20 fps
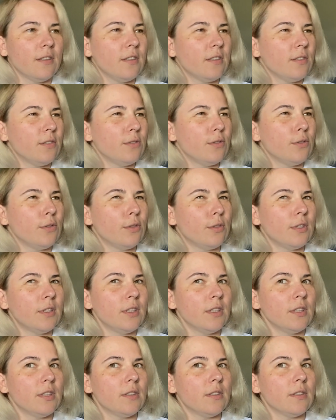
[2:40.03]

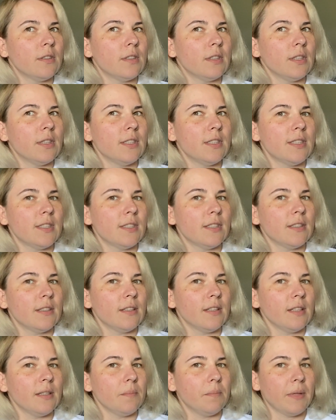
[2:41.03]

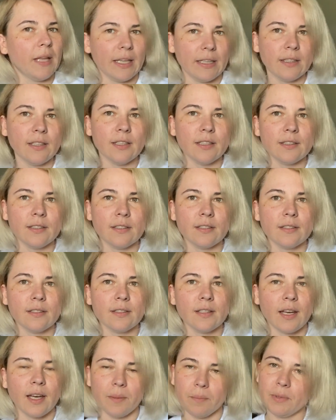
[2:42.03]
Northeasterly blanket,
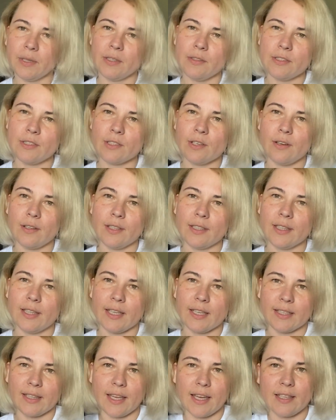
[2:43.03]
I believe it's called
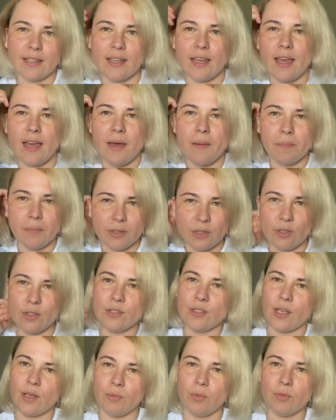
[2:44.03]
like that, but
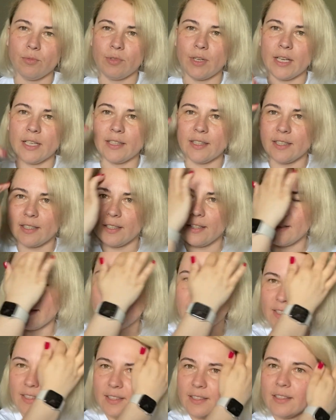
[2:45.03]
also I will write
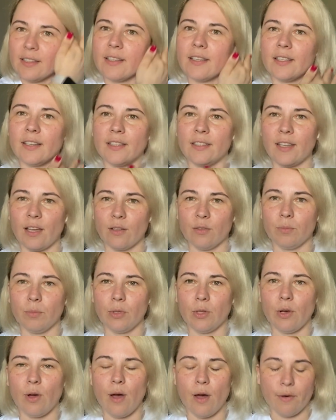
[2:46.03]
link down
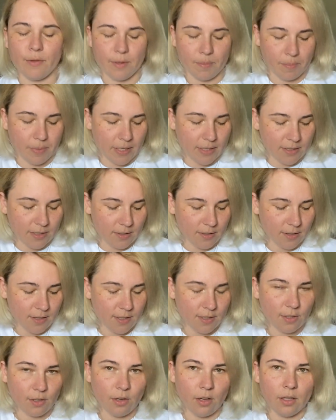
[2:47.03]
below how the pattern is
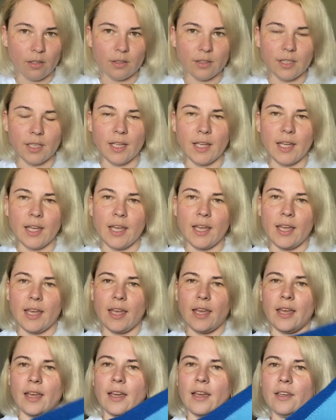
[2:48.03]
called.
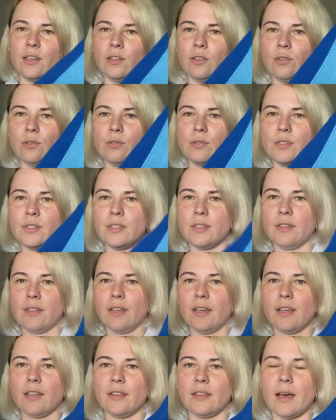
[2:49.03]
I use
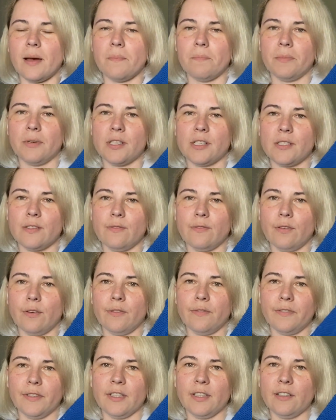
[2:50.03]
the numbers for
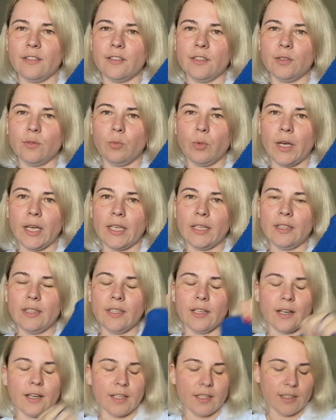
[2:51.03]
finger and weight
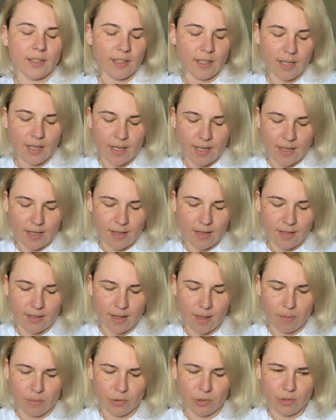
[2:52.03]
yarn, and
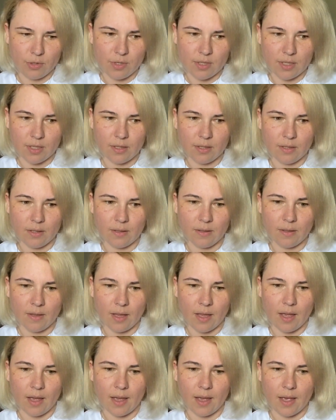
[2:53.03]
I'm using,
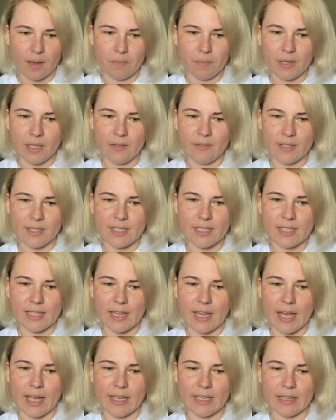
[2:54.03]
I believe it's
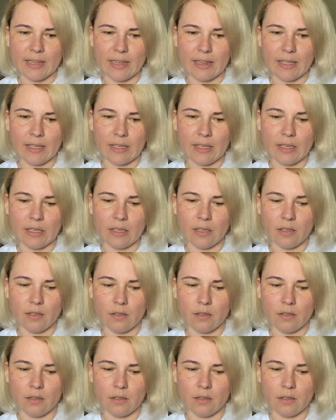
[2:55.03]
slightly